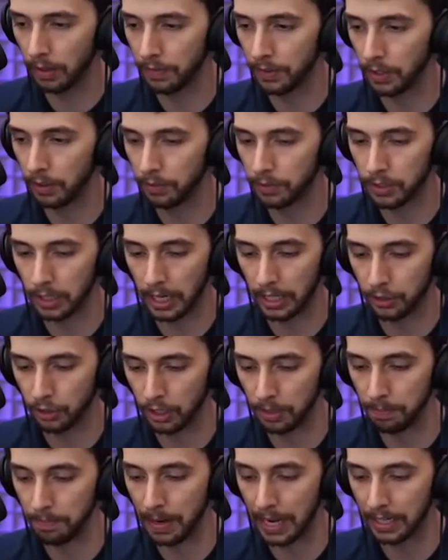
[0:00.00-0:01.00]
have enough to
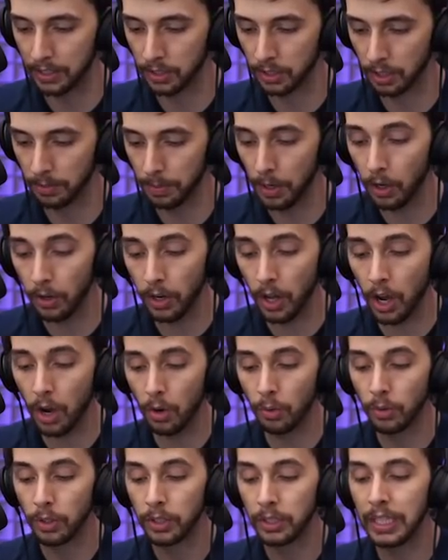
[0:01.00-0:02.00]
actually max it up.
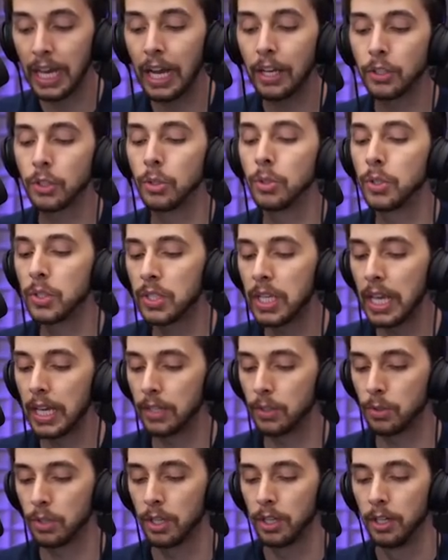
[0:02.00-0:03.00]
Oh no! Yeah, so
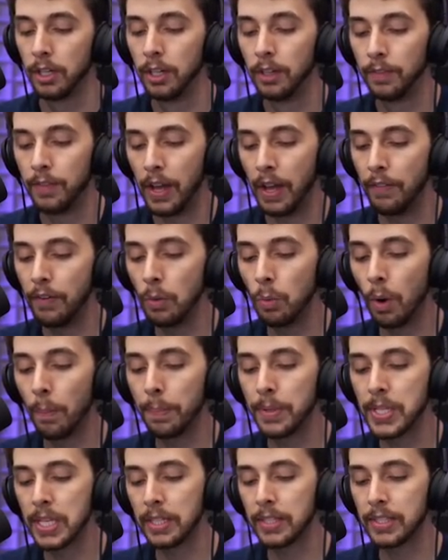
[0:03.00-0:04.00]
six. For every
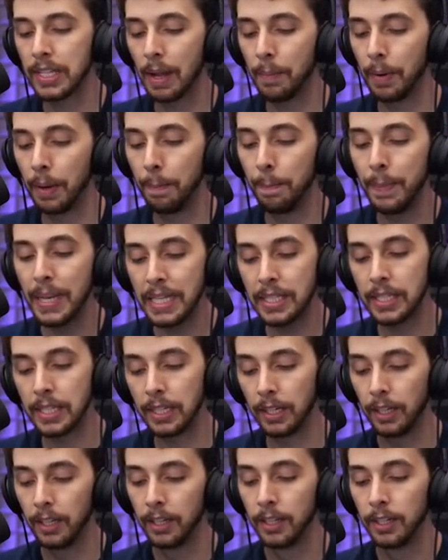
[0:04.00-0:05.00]
1% stamina
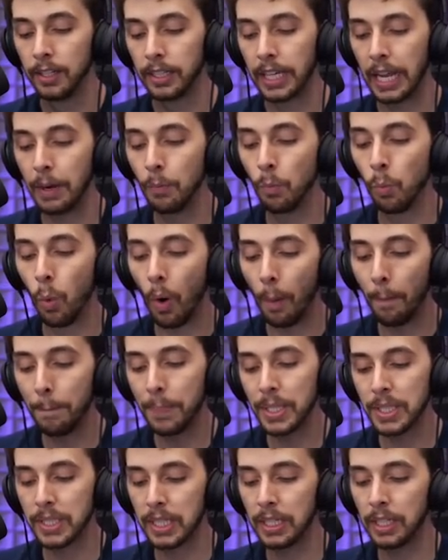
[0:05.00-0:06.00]
missing, gain
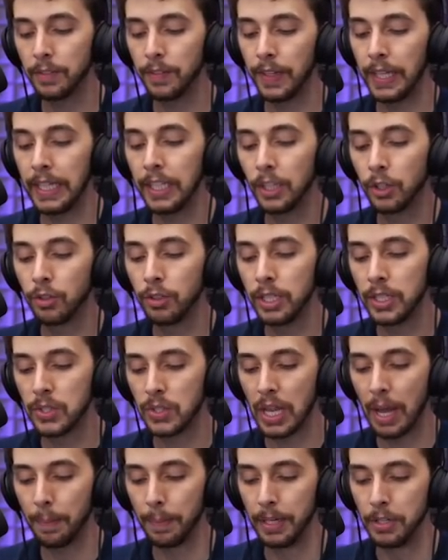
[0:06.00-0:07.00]
1%
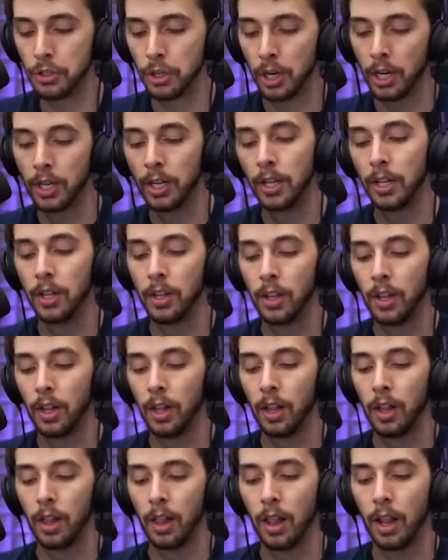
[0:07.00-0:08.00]
increased damage.
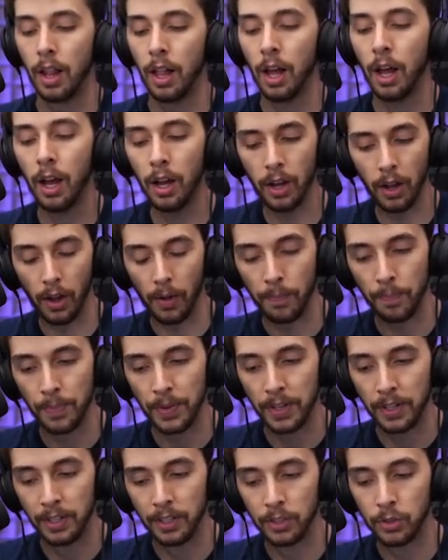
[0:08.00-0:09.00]
Huh.
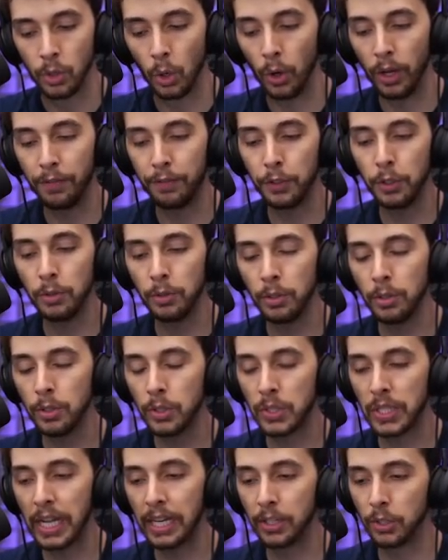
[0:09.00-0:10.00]
So if you
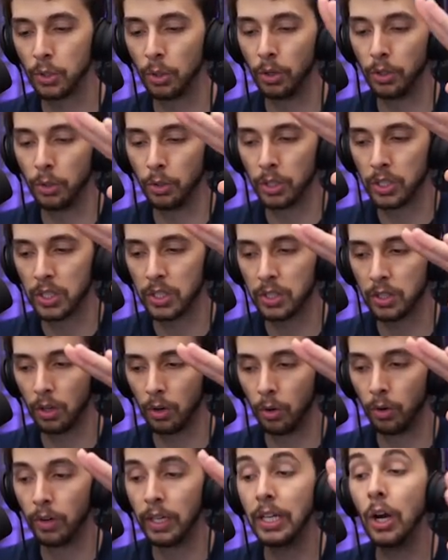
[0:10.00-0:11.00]
use Stegosaur and you're
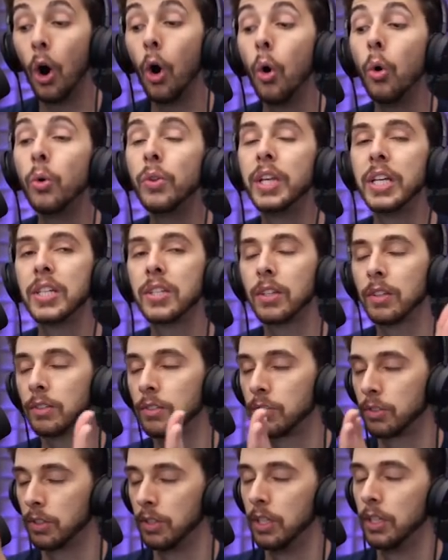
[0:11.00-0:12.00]
already... Oh, the,
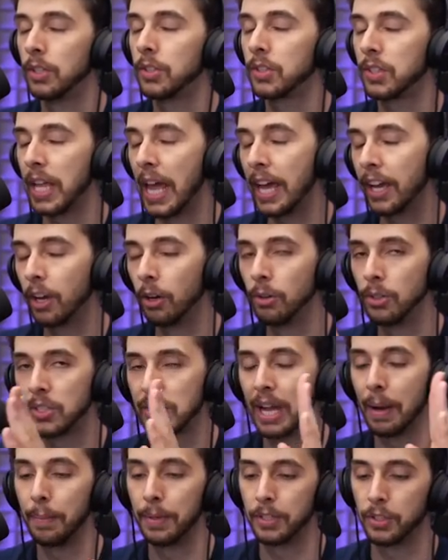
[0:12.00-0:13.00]
the Stego
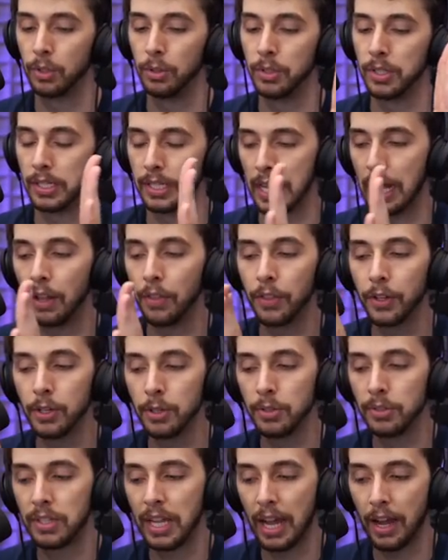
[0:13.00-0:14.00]
stamina. So as his health
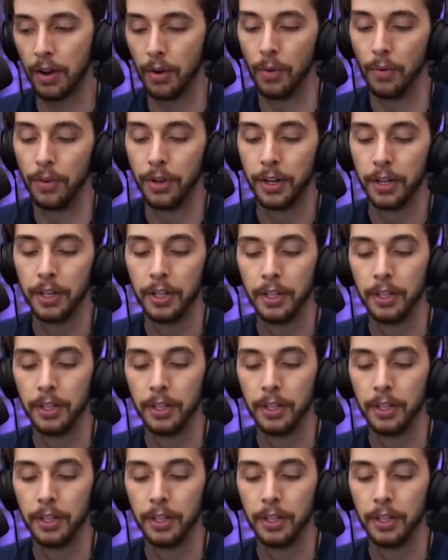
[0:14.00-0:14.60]
goes down,